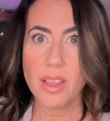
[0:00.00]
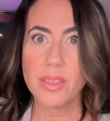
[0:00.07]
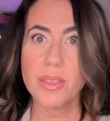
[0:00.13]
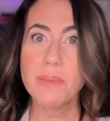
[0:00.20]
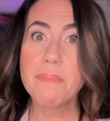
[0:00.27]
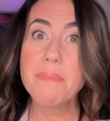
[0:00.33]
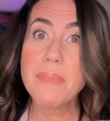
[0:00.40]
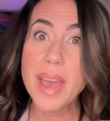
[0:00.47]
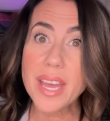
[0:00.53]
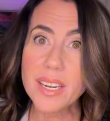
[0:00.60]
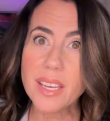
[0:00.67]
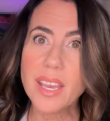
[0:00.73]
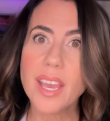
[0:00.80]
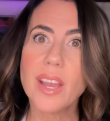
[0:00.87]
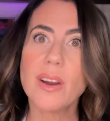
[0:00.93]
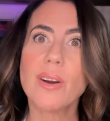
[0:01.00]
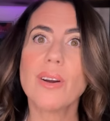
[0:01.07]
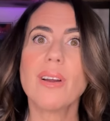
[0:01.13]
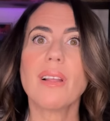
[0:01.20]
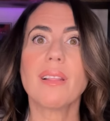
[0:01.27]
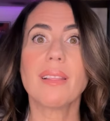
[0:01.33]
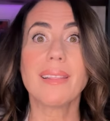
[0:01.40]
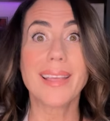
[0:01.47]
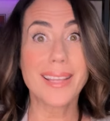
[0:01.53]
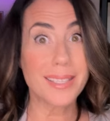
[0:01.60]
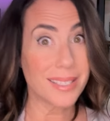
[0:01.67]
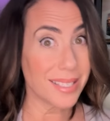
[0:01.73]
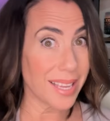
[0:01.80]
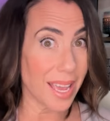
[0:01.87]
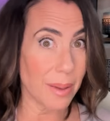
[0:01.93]
the Medicare
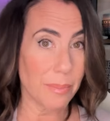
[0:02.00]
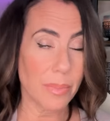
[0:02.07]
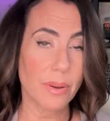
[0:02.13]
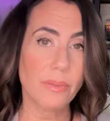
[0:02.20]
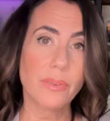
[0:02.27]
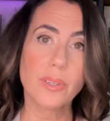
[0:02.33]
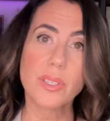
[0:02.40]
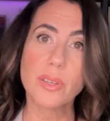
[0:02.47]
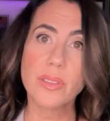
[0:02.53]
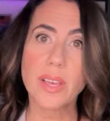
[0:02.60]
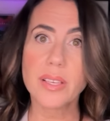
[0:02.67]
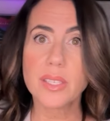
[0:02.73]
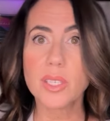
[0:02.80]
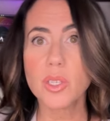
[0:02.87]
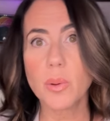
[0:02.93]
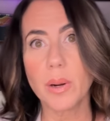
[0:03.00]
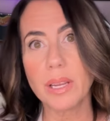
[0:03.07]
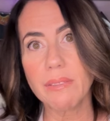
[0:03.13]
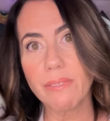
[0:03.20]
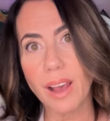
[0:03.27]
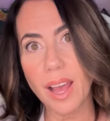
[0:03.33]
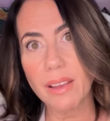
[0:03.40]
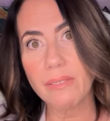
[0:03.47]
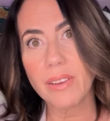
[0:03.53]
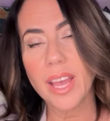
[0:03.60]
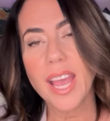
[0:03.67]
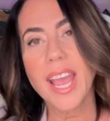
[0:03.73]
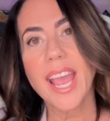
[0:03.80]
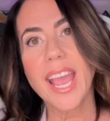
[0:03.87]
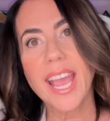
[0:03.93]
landscape for 2025
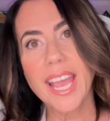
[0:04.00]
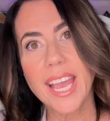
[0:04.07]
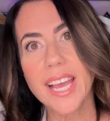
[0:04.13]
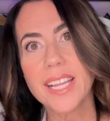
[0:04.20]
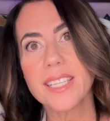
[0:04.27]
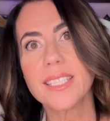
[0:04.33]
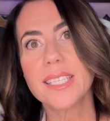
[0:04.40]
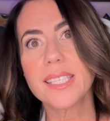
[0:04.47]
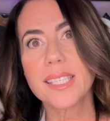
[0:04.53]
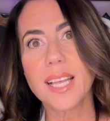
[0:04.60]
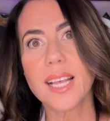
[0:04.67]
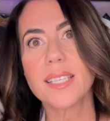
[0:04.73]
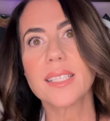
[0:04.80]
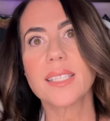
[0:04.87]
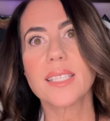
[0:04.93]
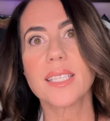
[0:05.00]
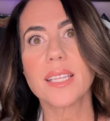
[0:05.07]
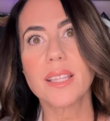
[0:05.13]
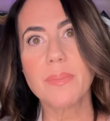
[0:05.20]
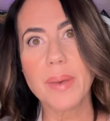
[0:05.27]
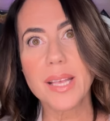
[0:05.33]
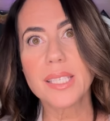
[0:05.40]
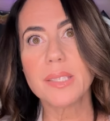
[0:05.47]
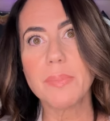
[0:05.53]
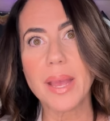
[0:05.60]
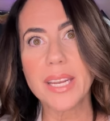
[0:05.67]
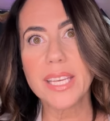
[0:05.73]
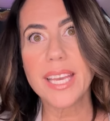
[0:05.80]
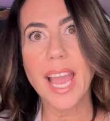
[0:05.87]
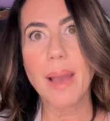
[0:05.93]
and discussed the best
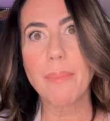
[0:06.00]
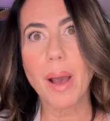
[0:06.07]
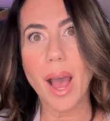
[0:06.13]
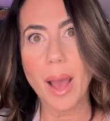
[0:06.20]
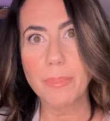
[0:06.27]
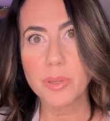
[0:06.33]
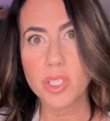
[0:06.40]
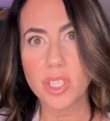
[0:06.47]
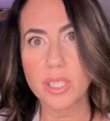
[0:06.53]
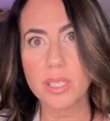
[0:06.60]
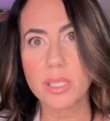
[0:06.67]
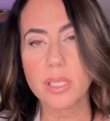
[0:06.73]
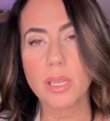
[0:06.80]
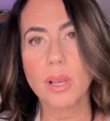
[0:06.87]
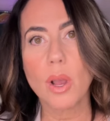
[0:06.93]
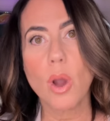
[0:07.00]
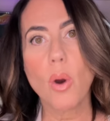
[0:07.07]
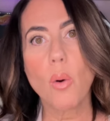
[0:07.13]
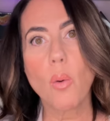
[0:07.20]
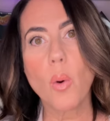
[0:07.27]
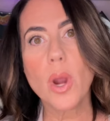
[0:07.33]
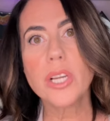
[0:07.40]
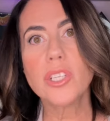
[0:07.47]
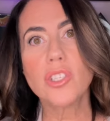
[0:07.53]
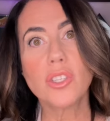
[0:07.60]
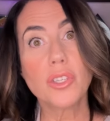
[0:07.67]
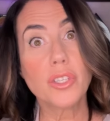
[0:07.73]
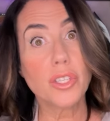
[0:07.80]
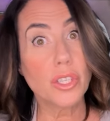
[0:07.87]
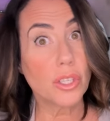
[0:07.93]
medigap options, what
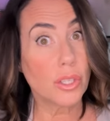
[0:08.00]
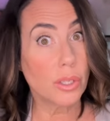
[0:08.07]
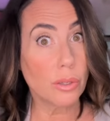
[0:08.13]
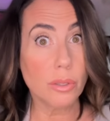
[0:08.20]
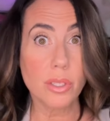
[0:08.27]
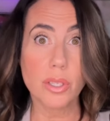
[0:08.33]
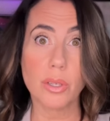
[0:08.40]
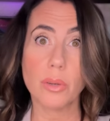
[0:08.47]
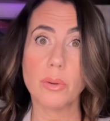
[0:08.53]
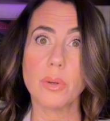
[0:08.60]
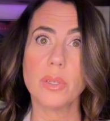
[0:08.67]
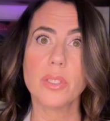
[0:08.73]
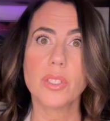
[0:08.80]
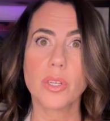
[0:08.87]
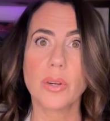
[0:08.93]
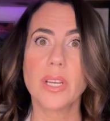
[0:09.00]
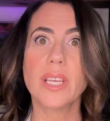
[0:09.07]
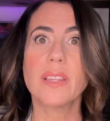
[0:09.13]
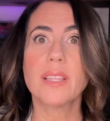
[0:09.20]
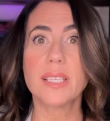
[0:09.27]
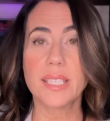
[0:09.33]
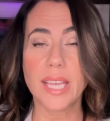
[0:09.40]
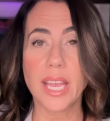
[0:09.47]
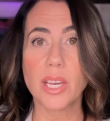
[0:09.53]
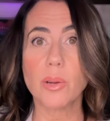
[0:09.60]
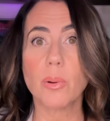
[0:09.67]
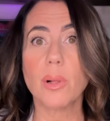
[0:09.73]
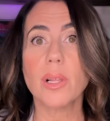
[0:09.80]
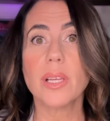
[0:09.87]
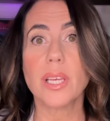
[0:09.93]
should you do during this
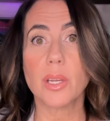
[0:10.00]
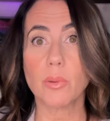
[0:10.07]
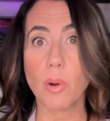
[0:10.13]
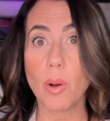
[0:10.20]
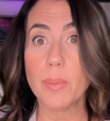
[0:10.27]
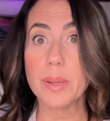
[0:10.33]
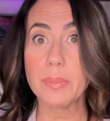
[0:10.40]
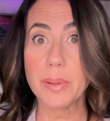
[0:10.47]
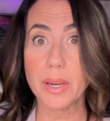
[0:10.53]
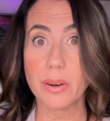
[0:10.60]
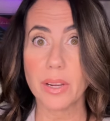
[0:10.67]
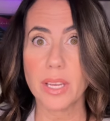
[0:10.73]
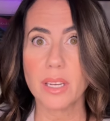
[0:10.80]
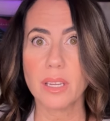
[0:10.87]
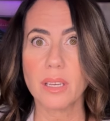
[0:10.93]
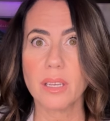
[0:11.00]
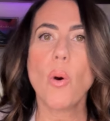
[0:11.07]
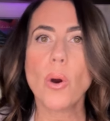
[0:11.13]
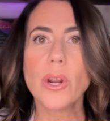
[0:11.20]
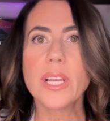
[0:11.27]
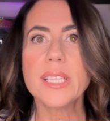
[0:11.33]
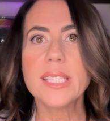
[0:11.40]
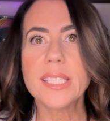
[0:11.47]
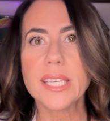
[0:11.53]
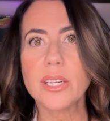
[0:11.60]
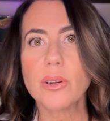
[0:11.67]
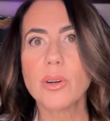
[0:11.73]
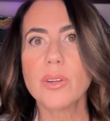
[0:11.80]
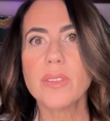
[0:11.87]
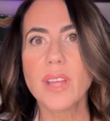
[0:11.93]
annual enrollment period? Or
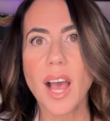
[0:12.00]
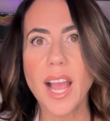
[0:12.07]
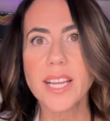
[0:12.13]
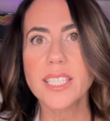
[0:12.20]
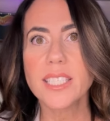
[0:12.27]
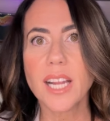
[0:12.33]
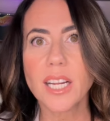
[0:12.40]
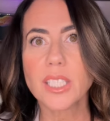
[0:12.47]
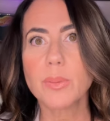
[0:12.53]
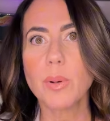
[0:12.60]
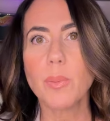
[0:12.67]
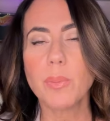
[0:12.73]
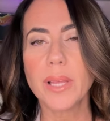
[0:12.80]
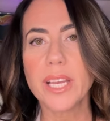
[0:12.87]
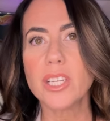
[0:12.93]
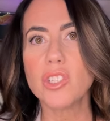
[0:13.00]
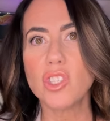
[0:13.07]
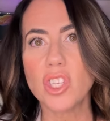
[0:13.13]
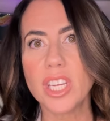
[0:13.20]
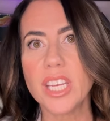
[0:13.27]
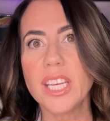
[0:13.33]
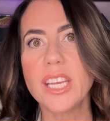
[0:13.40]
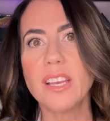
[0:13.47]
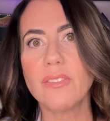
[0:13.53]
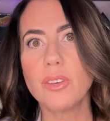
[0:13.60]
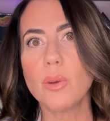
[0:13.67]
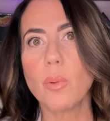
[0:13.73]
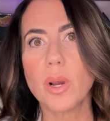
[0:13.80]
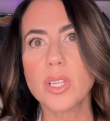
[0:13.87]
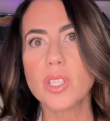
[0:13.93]
consider the high deductible Plan G if
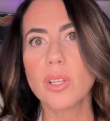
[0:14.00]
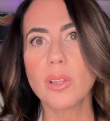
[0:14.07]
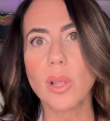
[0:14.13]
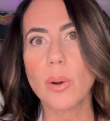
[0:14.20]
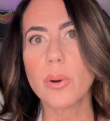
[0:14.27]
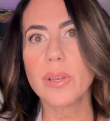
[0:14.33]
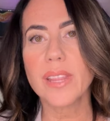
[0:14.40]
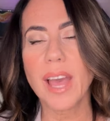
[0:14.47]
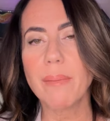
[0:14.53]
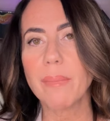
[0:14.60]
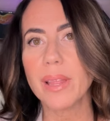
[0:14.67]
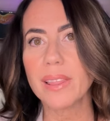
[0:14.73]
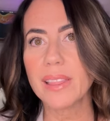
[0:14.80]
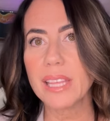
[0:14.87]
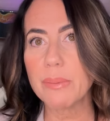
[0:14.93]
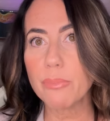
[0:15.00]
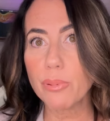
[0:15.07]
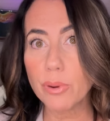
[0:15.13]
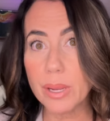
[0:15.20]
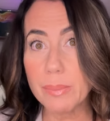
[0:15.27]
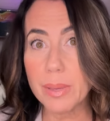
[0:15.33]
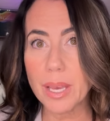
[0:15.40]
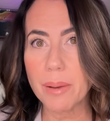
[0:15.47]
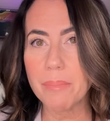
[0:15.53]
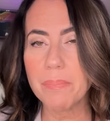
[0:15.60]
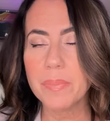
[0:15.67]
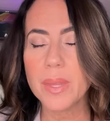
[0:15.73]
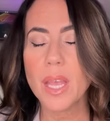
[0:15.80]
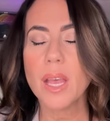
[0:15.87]
you want to lower that monthly premium.